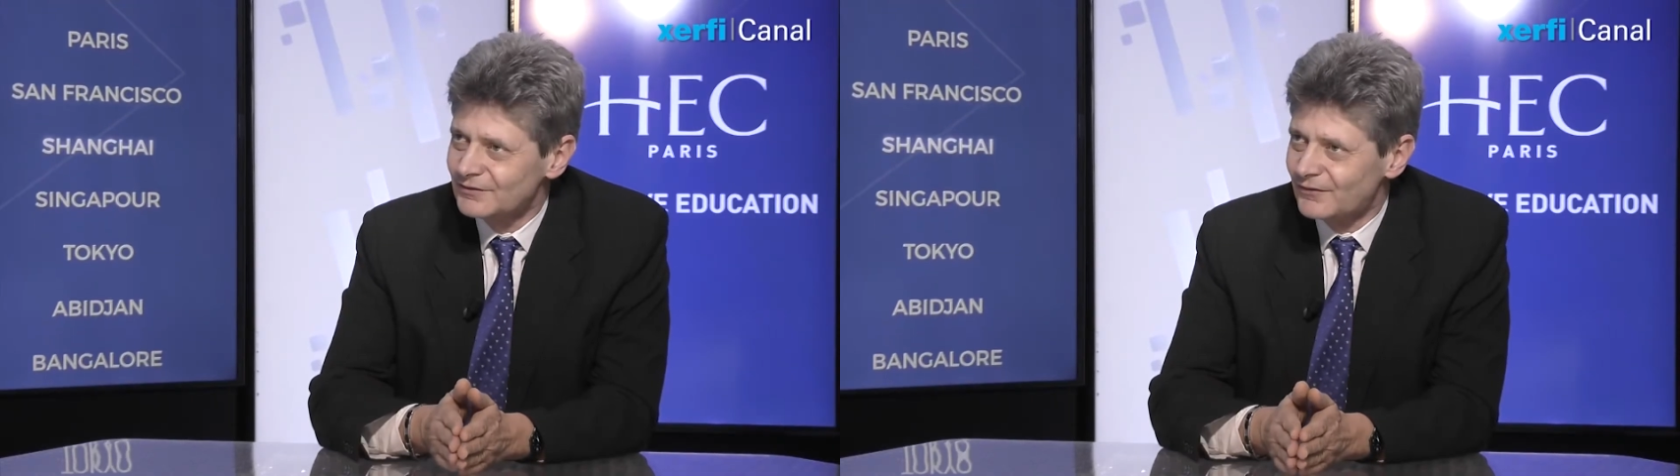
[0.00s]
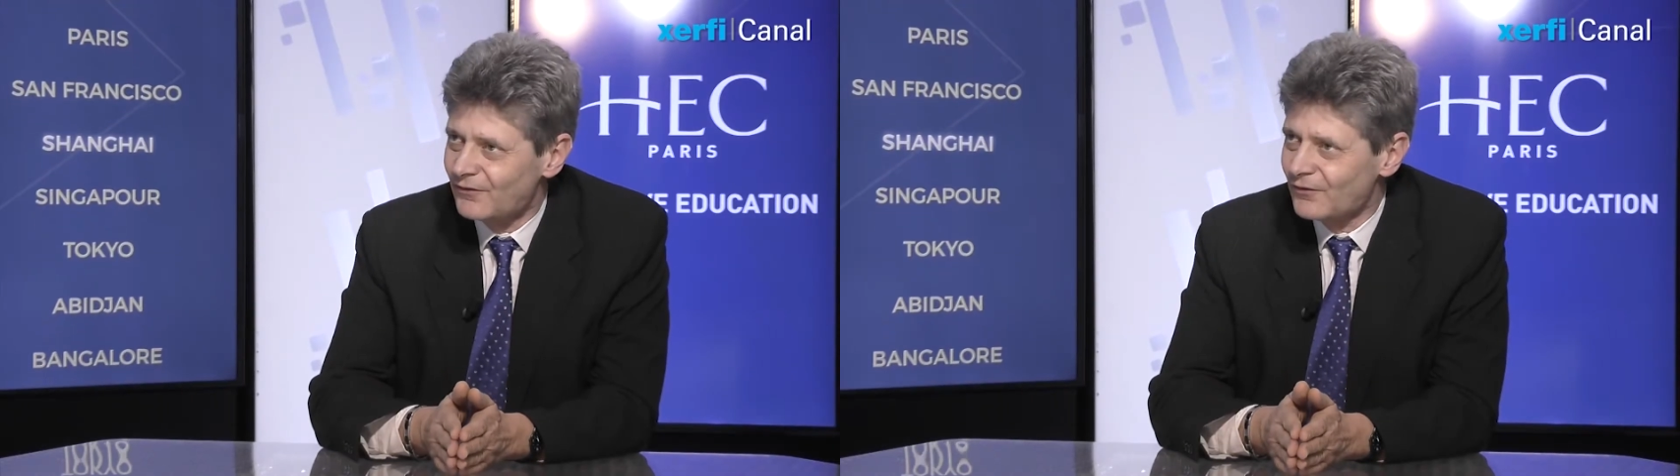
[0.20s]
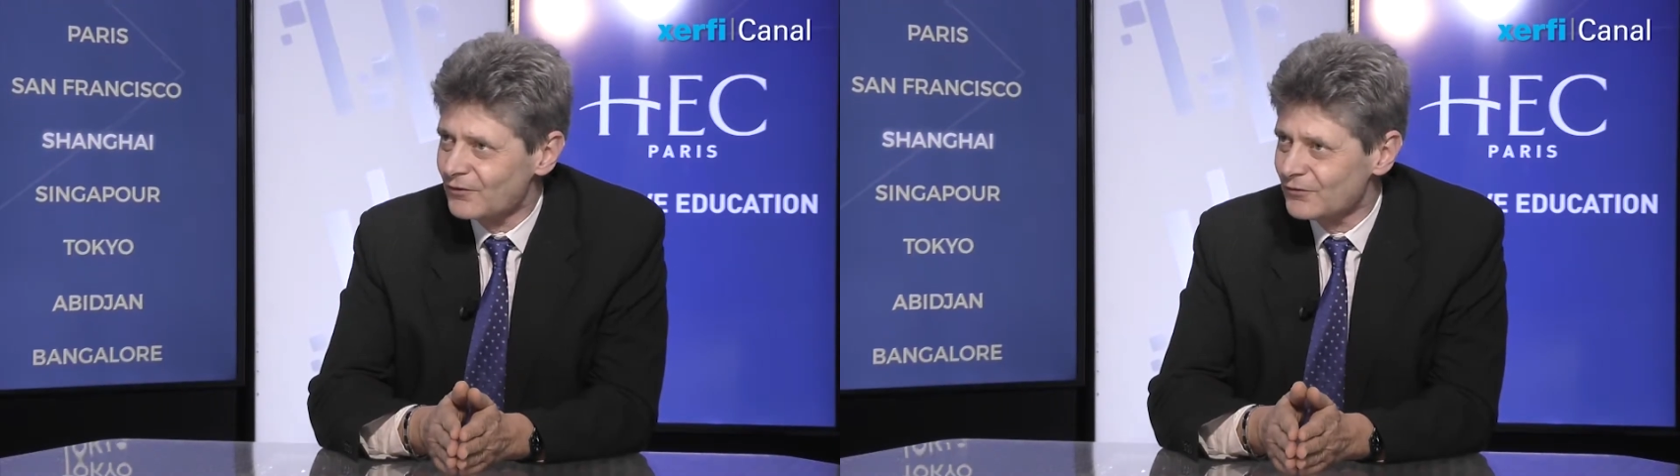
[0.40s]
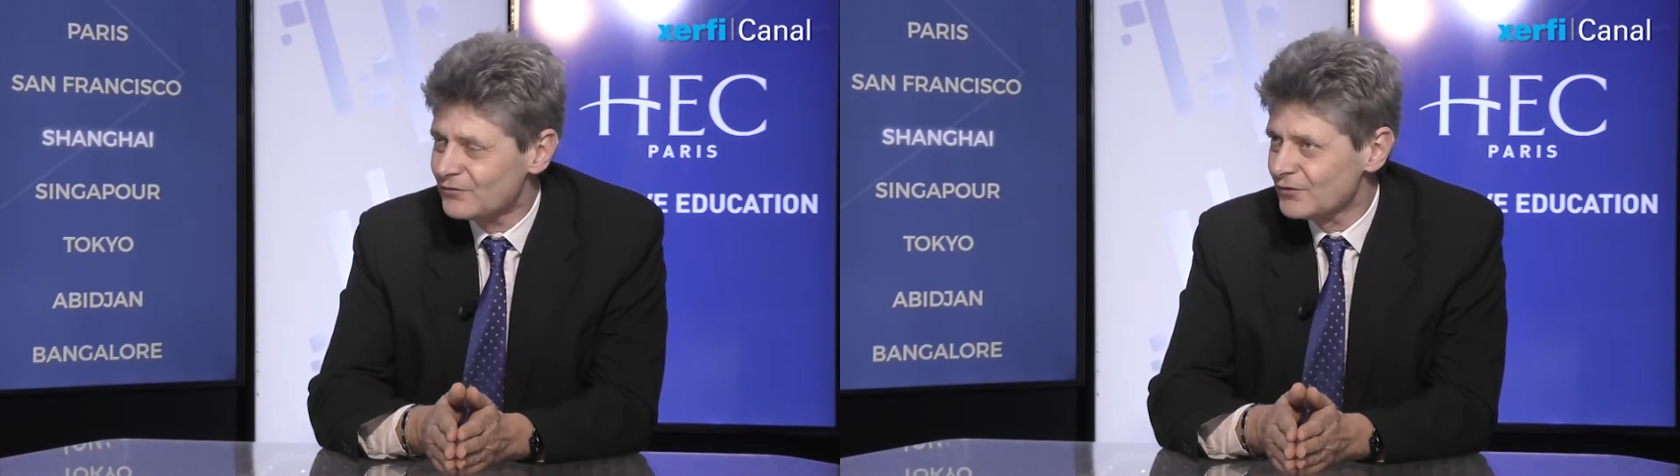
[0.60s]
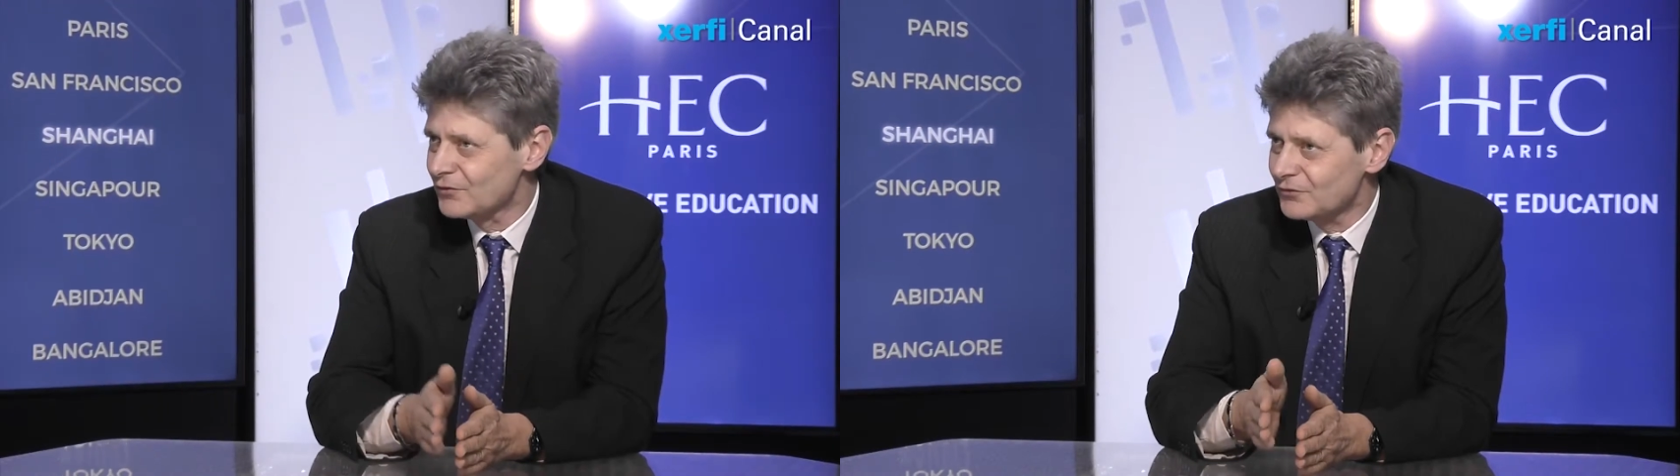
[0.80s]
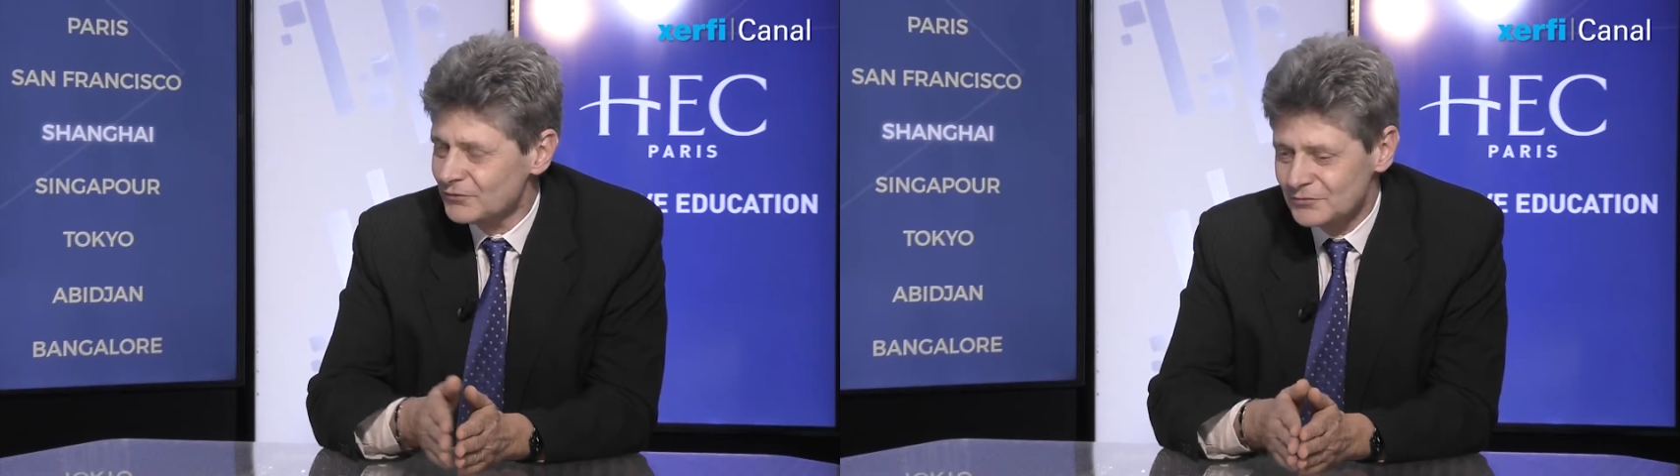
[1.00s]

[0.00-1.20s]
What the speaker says: or the